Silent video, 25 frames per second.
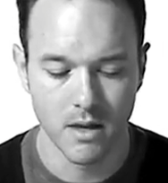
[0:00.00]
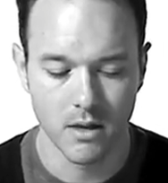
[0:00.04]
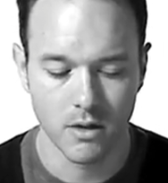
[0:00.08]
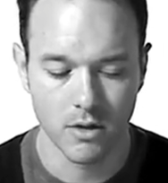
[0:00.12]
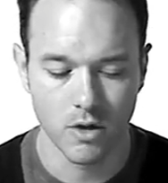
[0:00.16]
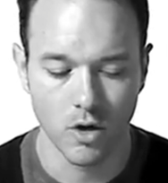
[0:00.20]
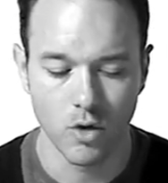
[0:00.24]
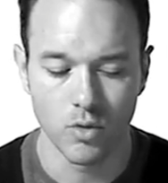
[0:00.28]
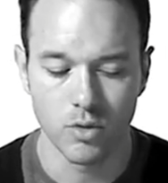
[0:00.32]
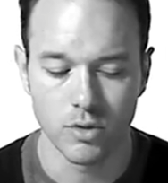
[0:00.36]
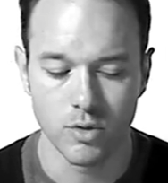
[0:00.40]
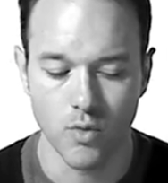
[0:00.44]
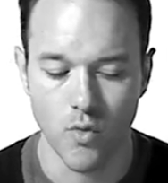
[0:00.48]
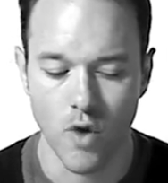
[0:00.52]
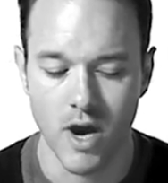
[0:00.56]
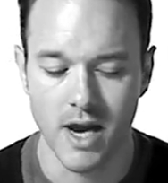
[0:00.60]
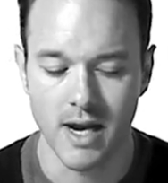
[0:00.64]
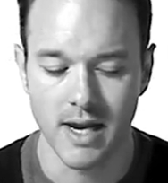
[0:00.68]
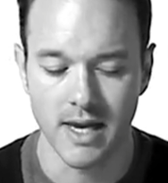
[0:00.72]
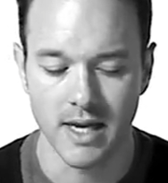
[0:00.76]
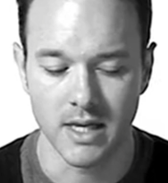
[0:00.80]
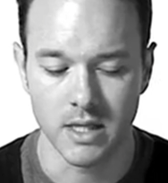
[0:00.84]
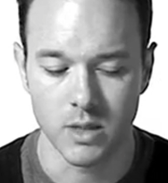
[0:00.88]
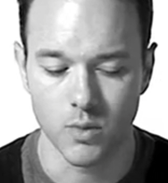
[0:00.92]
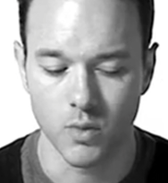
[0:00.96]
Cold
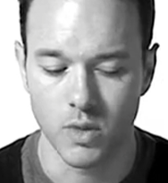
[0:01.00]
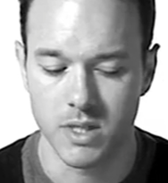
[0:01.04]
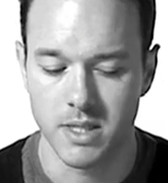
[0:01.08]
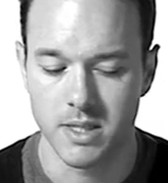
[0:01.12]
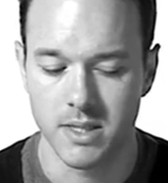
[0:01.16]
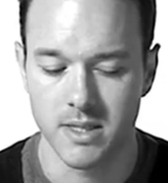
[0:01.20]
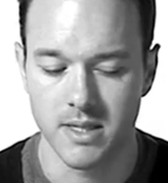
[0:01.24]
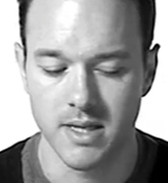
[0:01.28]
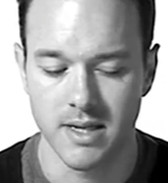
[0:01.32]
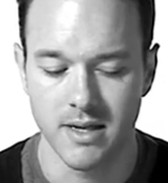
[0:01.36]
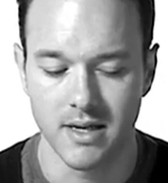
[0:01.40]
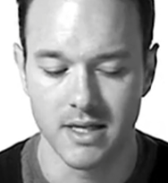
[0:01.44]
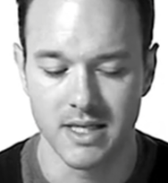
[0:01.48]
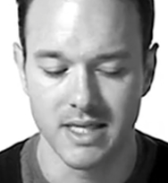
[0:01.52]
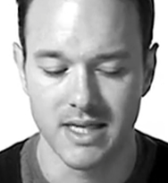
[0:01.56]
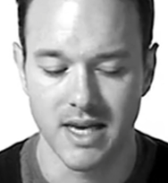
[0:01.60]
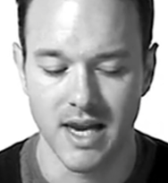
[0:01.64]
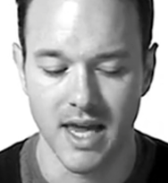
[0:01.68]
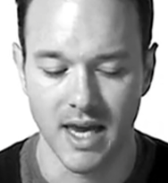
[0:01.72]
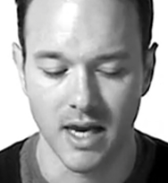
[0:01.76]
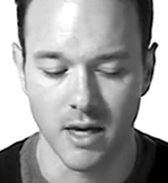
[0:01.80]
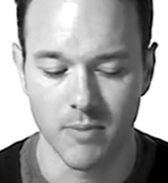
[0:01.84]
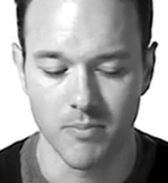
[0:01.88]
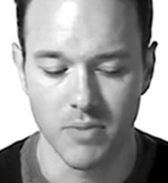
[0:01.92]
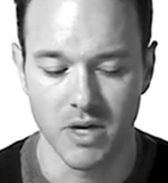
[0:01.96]
railings were
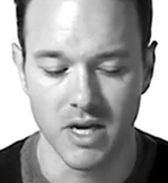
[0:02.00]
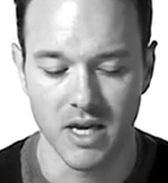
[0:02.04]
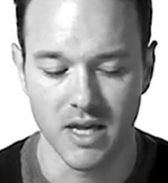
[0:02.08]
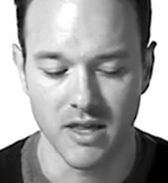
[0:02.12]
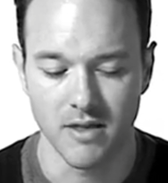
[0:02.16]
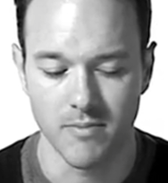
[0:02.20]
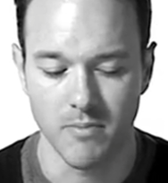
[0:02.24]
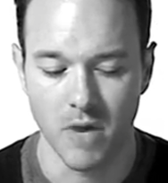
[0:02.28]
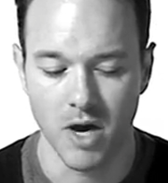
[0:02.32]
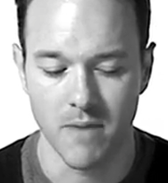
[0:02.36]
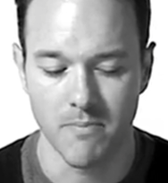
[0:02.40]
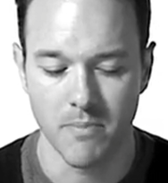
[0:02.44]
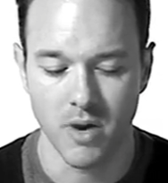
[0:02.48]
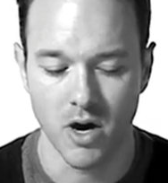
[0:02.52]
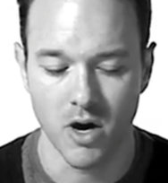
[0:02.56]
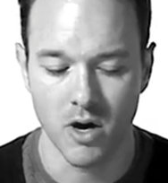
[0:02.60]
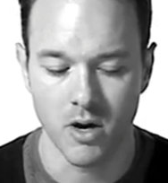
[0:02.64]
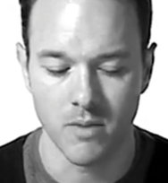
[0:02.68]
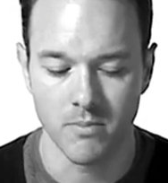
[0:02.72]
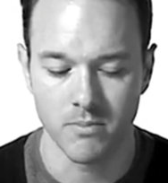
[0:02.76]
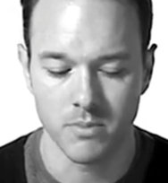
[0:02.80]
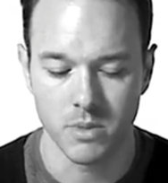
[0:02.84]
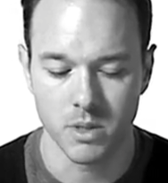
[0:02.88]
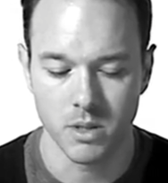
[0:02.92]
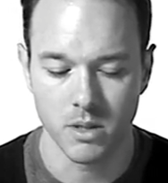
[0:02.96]
slick beneath my
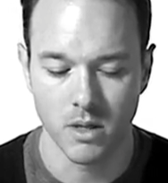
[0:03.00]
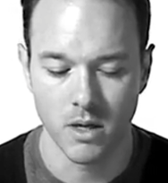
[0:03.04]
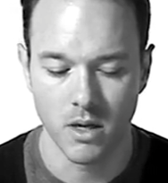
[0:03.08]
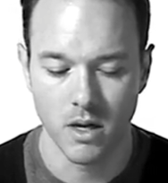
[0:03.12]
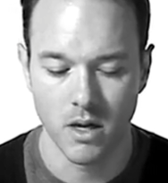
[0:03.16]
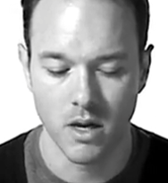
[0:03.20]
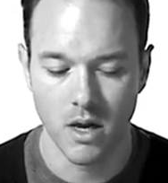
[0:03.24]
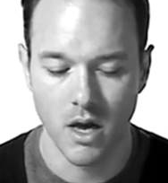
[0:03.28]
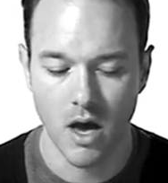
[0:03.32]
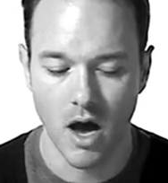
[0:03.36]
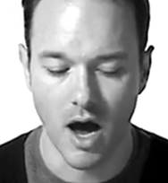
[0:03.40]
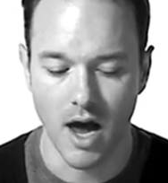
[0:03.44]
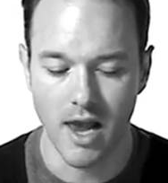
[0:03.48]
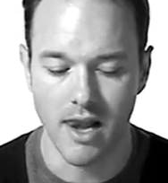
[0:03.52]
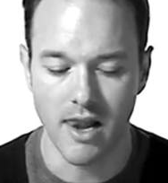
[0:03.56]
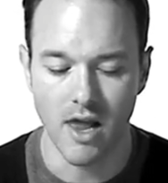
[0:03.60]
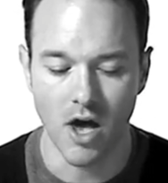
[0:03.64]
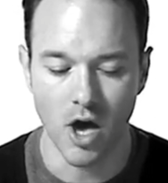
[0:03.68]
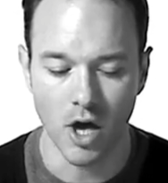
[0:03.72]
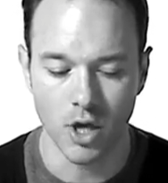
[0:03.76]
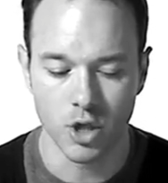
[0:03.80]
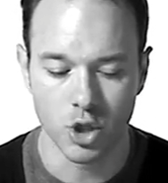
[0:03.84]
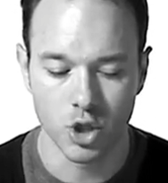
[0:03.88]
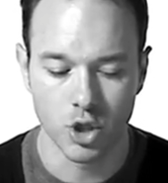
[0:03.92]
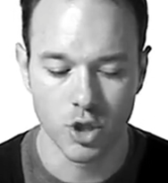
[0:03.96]
palms. I
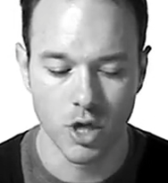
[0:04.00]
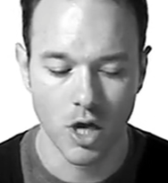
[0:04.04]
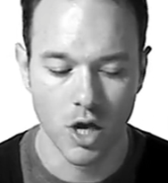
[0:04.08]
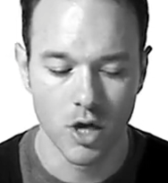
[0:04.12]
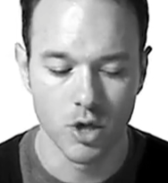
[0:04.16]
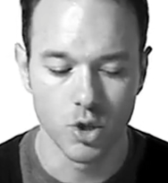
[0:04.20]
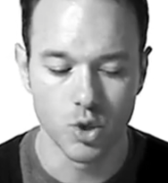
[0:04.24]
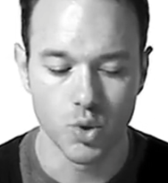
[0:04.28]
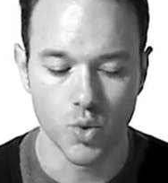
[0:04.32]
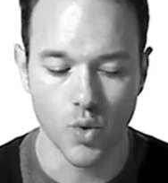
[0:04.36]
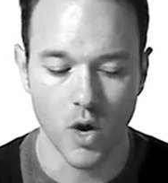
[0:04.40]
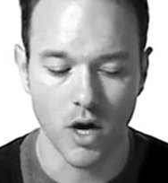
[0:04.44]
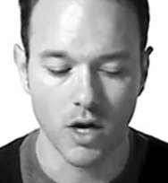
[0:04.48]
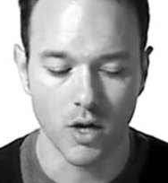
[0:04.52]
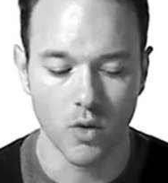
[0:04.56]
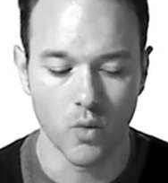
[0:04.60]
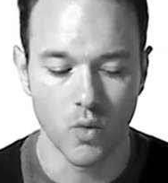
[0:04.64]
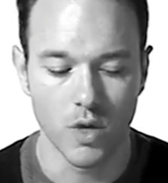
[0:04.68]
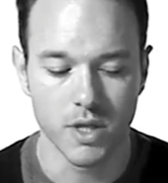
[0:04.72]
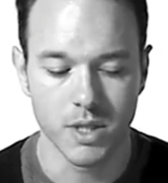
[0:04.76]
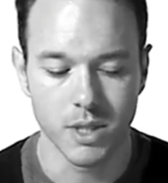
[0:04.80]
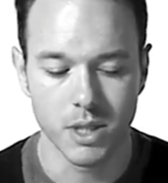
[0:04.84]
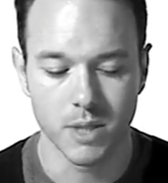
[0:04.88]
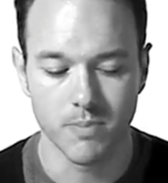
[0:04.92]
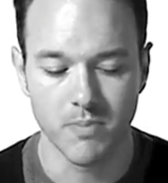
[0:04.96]
lurched, drunk
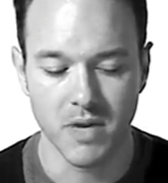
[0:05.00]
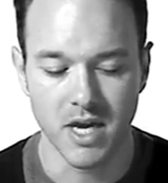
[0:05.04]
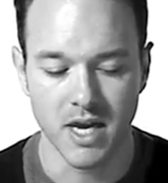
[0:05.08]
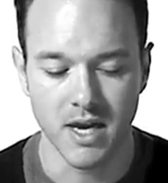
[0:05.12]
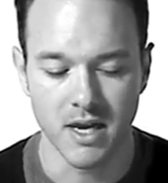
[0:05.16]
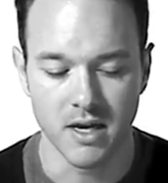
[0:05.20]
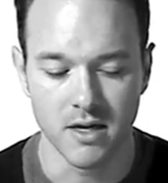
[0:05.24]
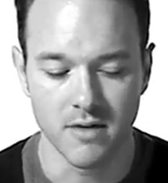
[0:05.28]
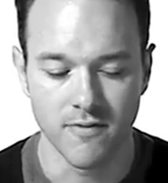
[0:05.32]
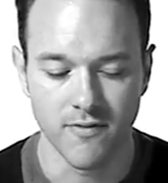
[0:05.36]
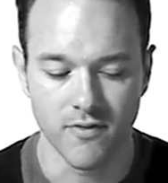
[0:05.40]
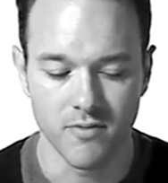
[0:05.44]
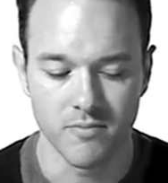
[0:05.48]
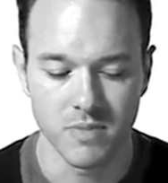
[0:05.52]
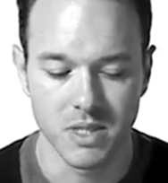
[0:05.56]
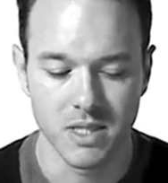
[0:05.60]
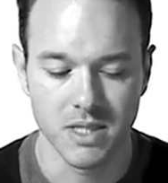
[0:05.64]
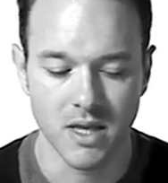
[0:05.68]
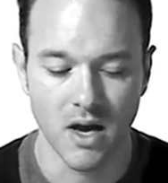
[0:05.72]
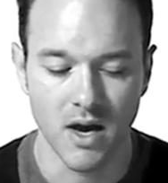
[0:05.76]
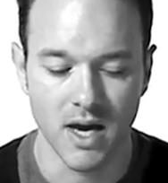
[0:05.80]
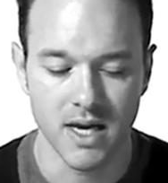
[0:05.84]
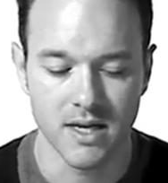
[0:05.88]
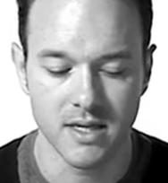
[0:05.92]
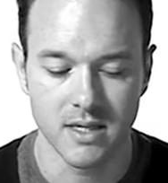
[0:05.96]
with speed, from
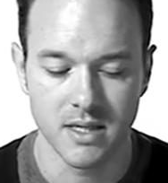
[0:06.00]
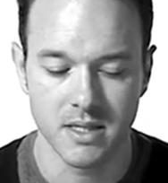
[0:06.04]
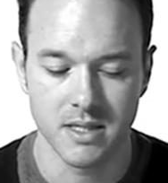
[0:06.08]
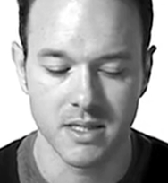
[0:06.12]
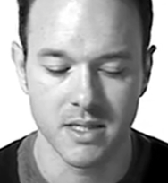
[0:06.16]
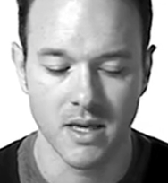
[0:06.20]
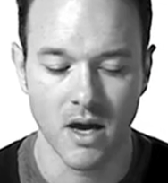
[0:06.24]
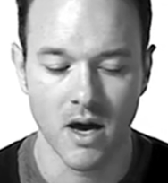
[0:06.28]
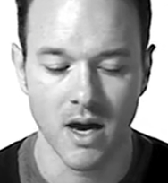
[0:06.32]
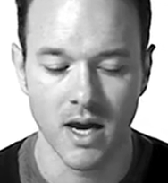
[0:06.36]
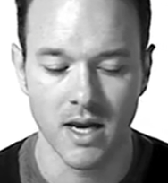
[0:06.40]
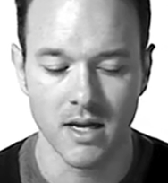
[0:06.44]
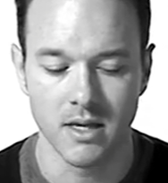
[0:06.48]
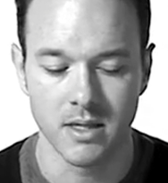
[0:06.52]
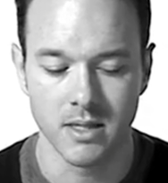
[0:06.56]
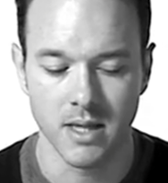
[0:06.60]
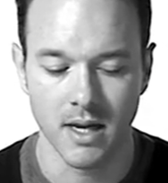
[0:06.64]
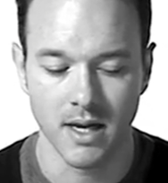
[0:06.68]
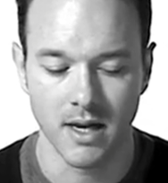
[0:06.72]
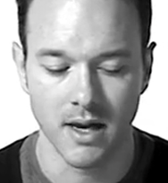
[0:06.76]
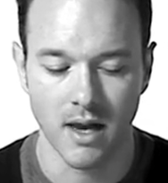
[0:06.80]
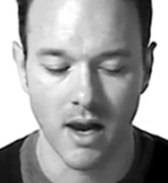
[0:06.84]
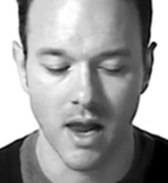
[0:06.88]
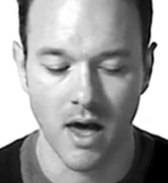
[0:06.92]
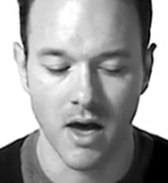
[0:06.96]
side to side as I
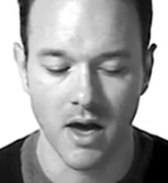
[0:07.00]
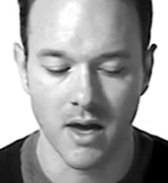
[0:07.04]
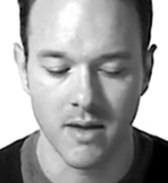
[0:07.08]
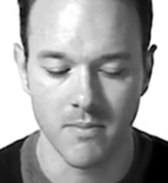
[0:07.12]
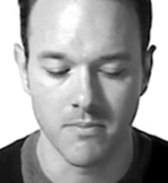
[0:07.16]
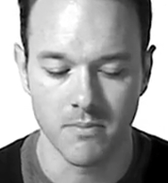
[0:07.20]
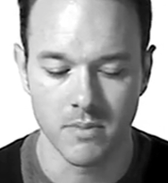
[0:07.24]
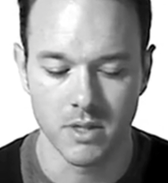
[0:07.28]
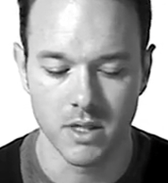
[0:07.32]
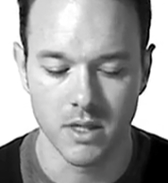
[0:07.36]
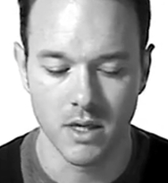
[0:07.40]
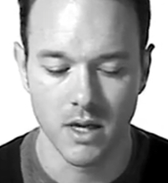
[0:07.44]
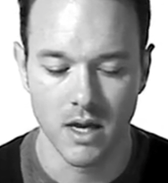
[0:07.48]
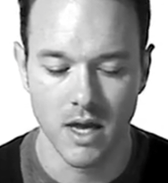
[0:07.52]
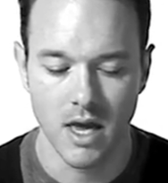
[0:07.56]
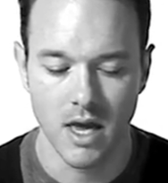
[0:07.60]
climbed.